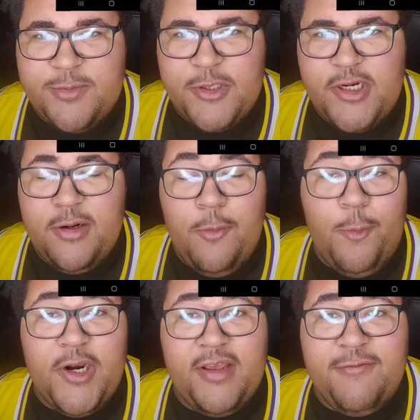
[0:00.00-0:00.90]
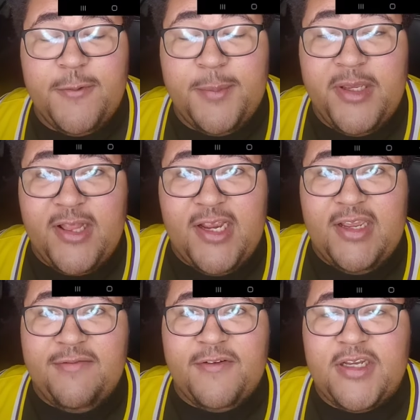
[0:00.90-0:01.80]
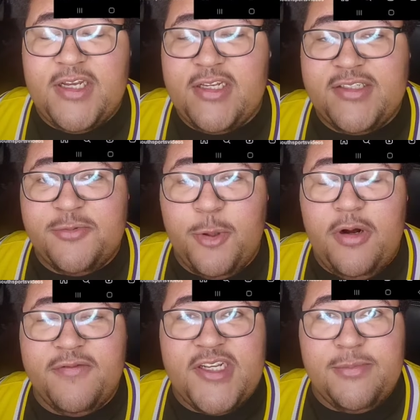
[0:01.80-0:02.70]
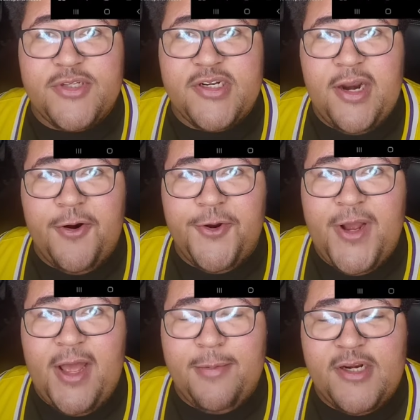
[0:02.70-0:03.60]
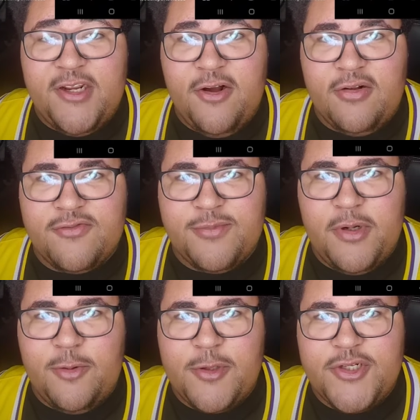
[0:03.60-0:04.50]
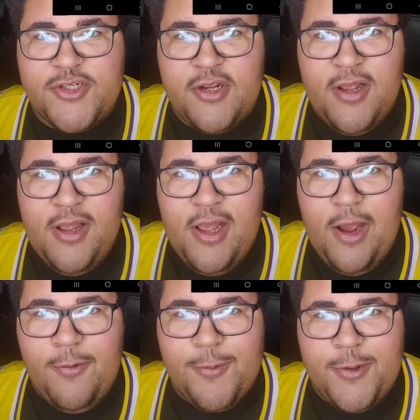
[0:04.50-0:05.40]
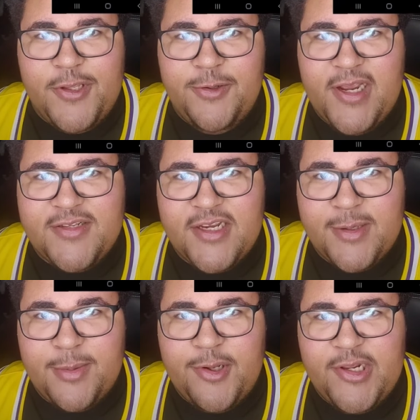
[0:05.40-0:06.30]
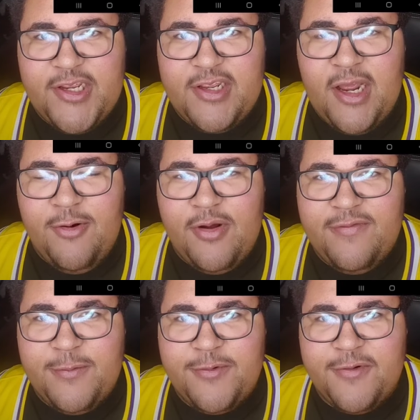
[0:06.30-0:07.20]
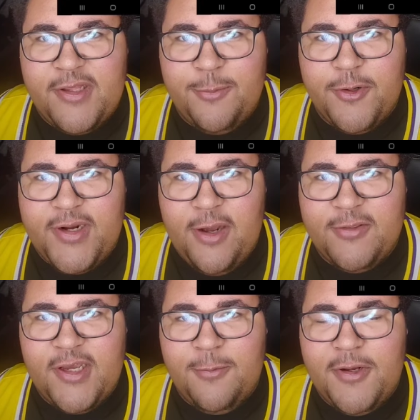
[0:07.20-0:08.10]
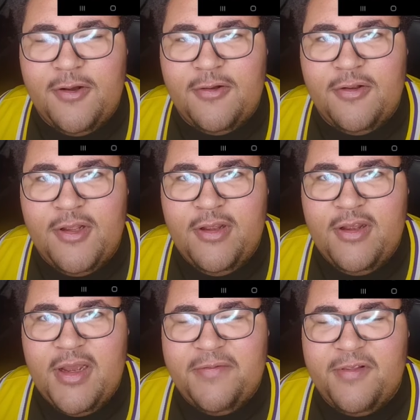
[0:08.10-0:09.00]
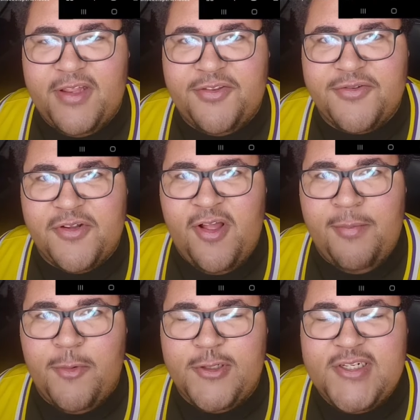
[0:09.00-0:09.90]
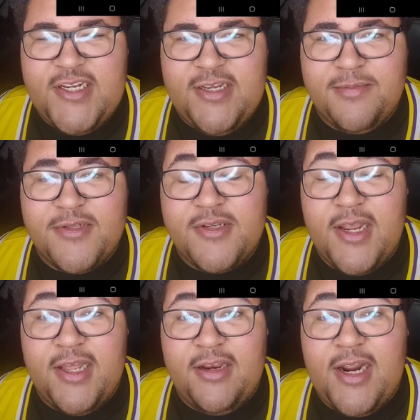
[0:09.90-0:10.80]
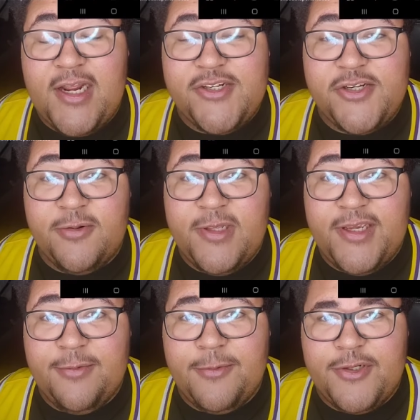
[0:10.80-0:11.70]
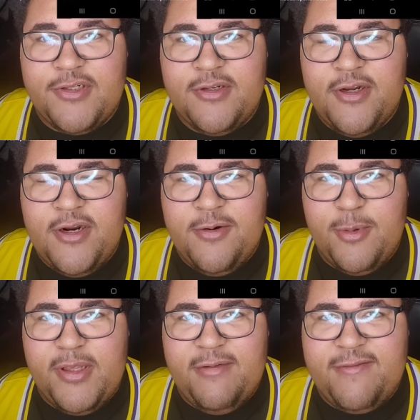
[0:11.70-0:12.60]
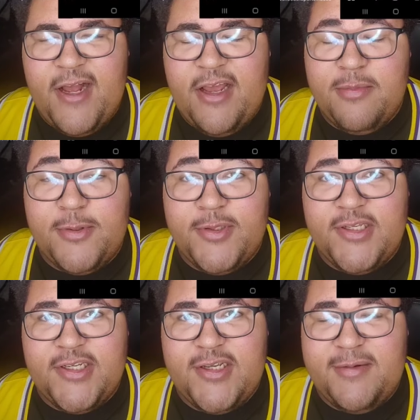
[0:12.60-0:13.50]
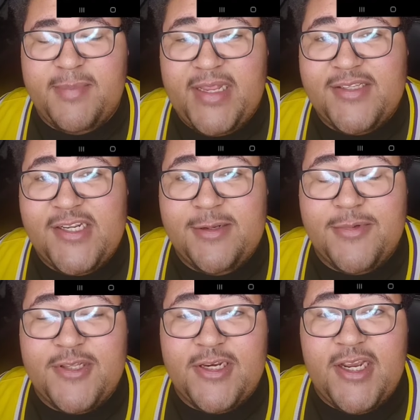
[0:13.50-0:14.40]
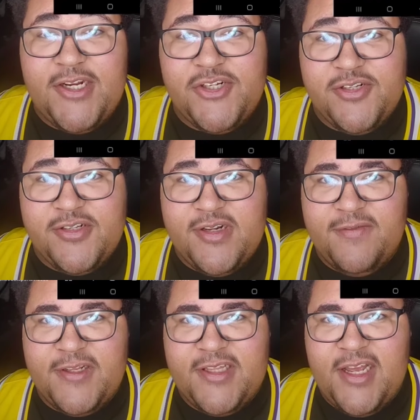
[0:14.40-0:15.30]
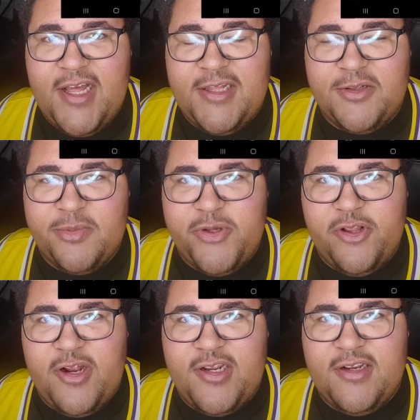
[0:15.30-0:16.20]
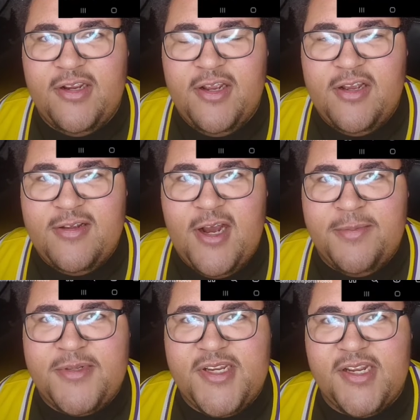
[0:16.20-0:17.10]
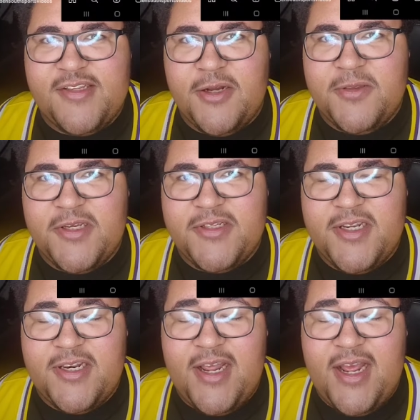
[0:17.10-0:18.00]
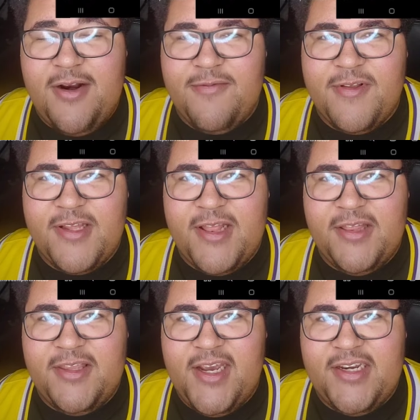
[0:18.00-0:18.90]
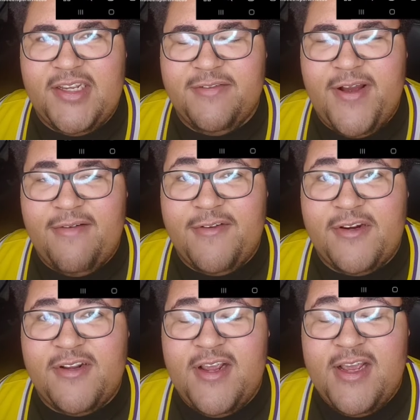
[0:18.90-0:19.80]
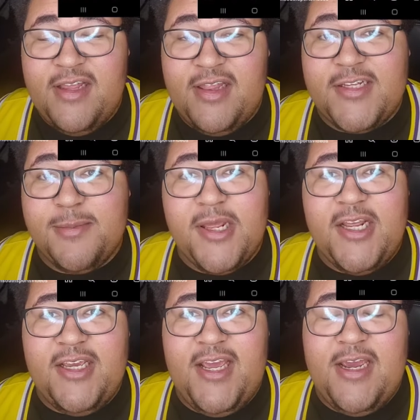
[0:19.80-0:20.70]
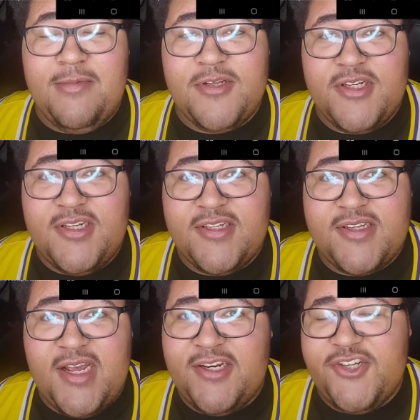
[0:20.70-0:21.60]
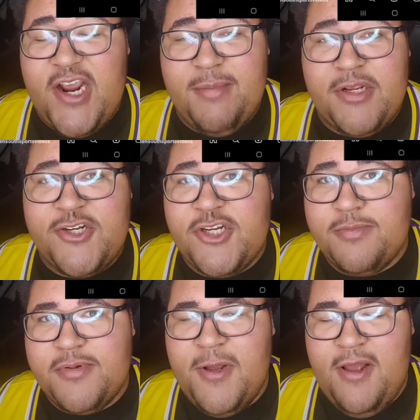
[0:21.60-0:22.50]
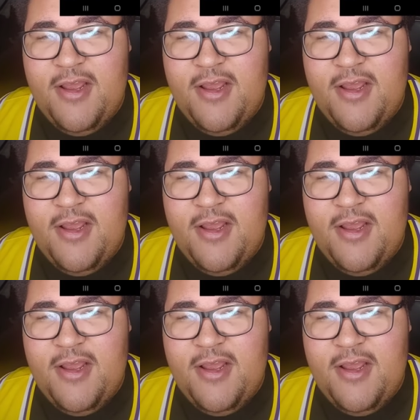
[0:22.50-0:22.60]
This is what a what-if would be like if a 12-team scenario happened in college football, which I wonder what you guys think about it. I don't know if it would really work out that well. I feel like there's a lot more teams, and I just don't think it would really viable the best teams in the nation and stuff like that. I think there'd be a lot of upsets out this, and I don't really like the idea of having this many games to decide a championship.